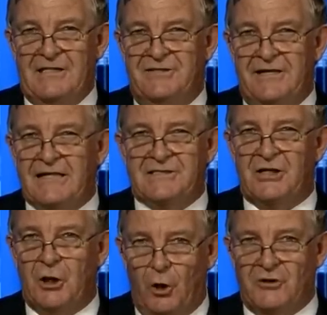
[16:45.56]
is that
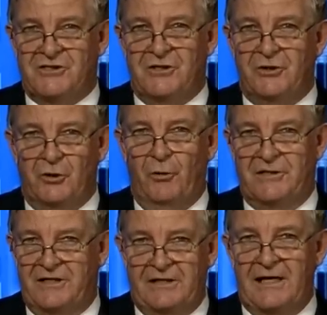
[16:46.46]
that's a constant
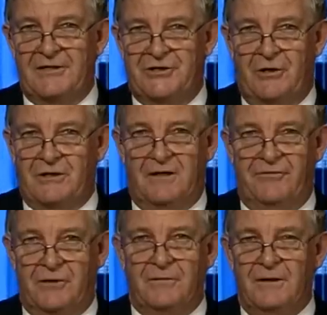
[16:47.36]
noise. The analogy I'd
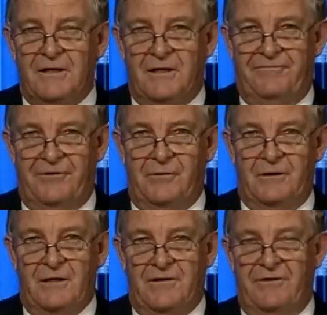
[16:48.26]
give you, if
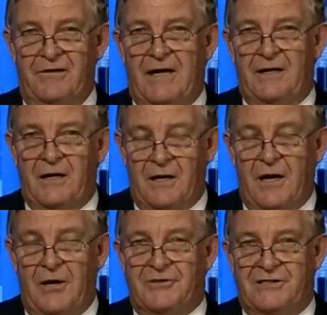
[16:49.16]
you're at
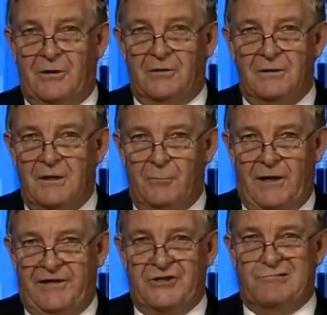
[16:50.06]
a hotel
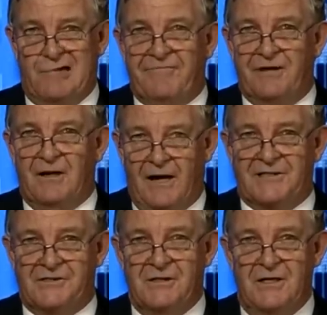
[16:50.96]
where there's traffic
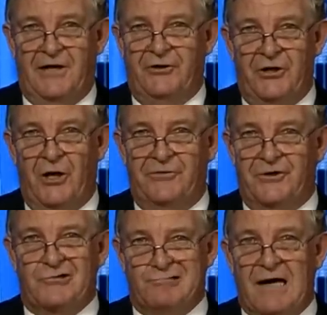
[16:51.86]
lights and you know
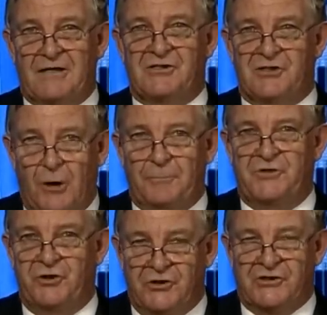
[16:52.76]
that a truck
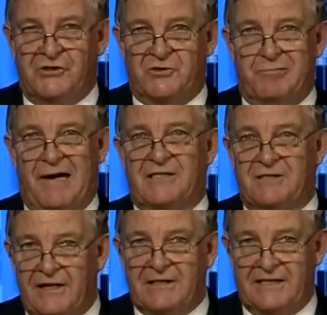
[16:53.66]
stops, uses its
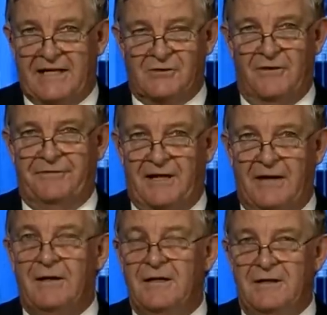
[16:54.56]
brakes and then takes off
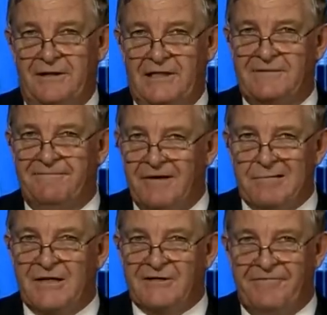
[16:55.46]
again, that's a
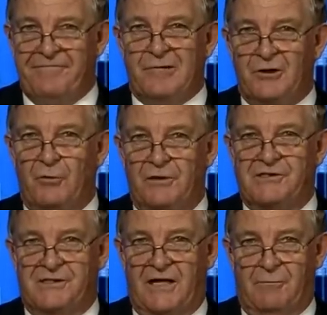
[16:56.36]
very different
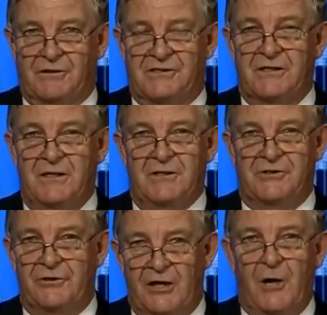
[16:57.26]
noise sequence
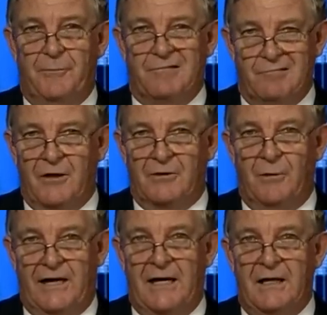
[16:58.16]
to the open
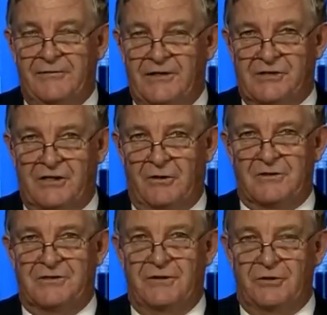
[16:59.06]
road where there's a
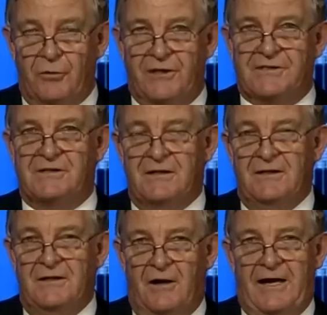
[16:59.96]
constant noise.
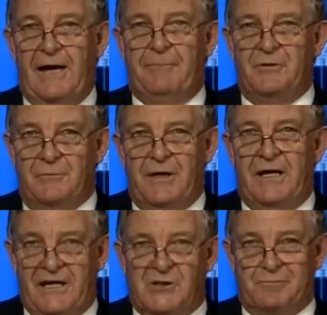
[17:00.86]
I happened to
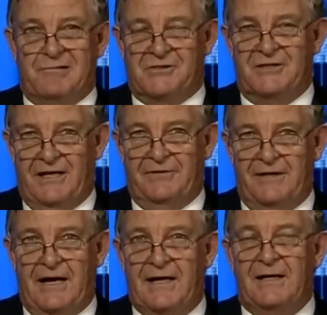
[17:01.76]
be in Esperance the
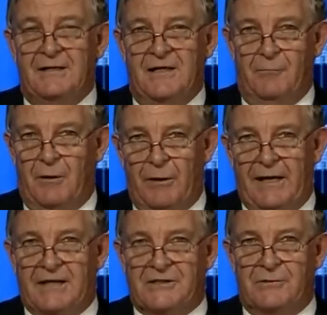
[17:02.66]
other day and we
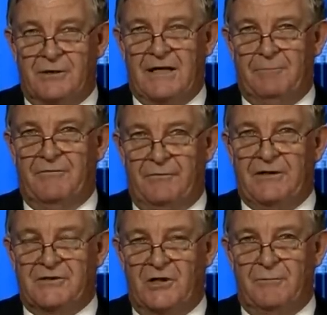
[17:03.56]
went out to a couple of
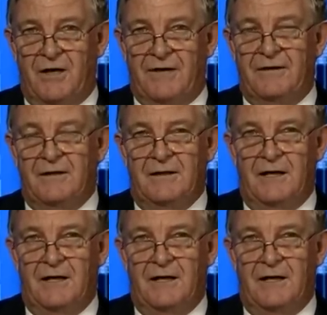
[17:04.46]
wind turbine